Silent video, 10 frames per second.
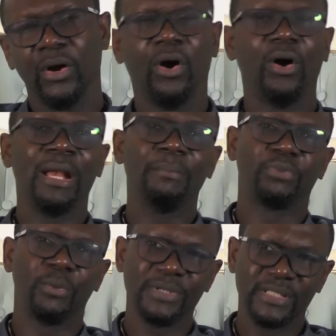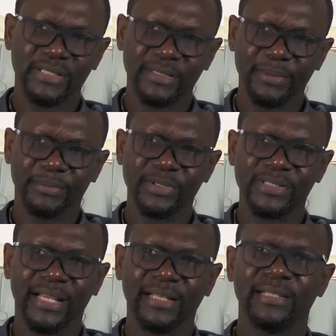All I'm promising the people
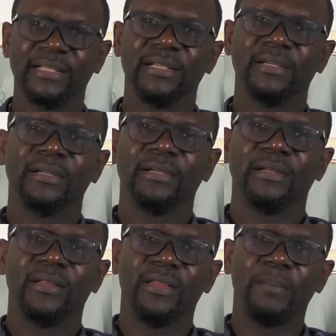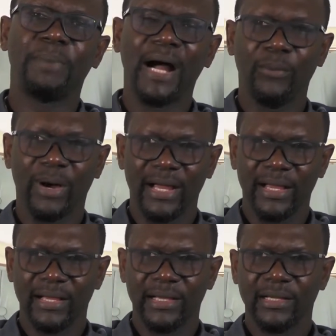is that the power
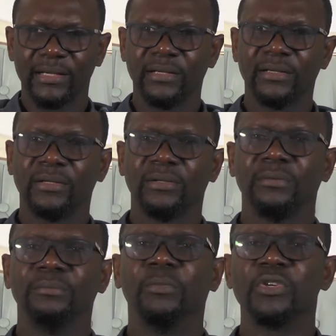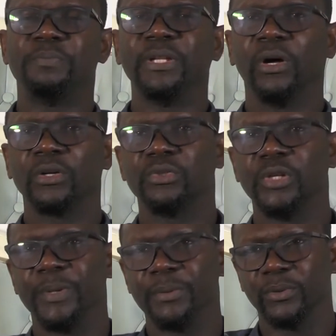must belong to
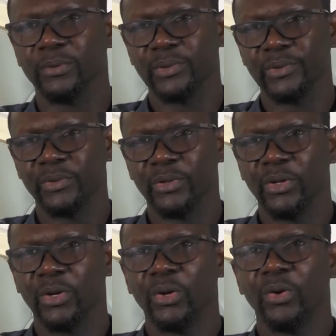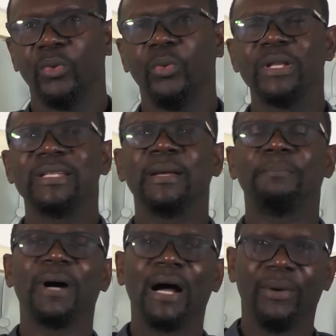the people.
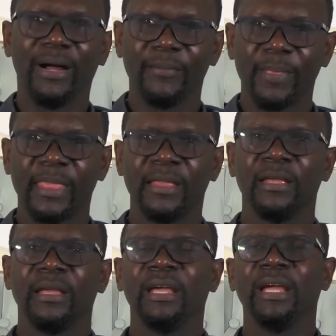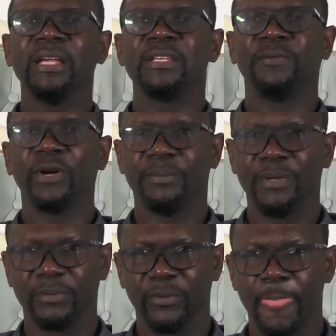The power is for the
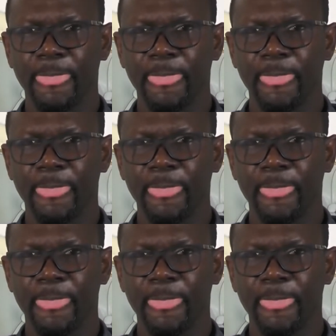people.